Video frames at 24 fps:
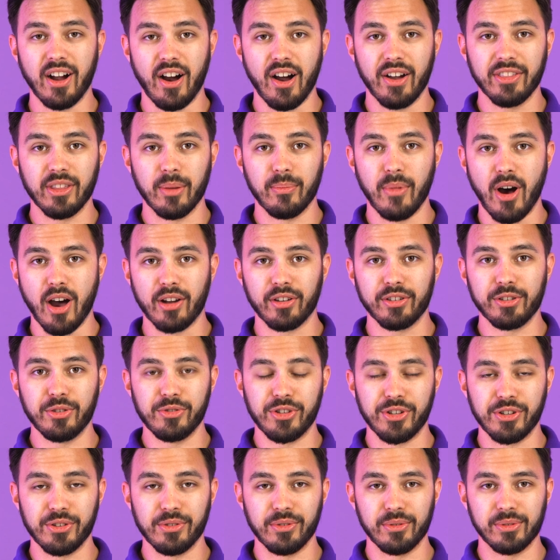on the model you
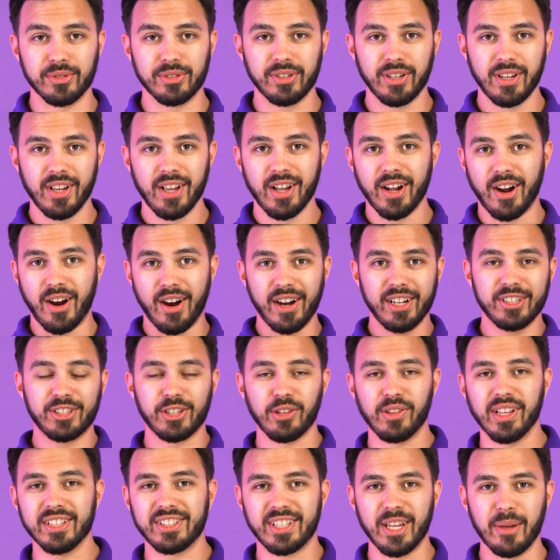choose. All right,
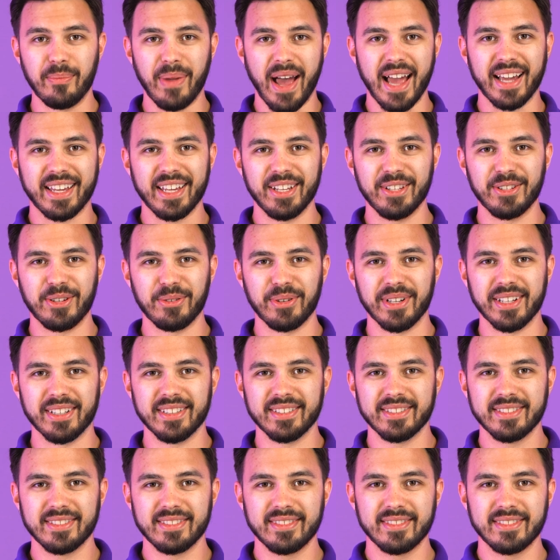so let's get back into it.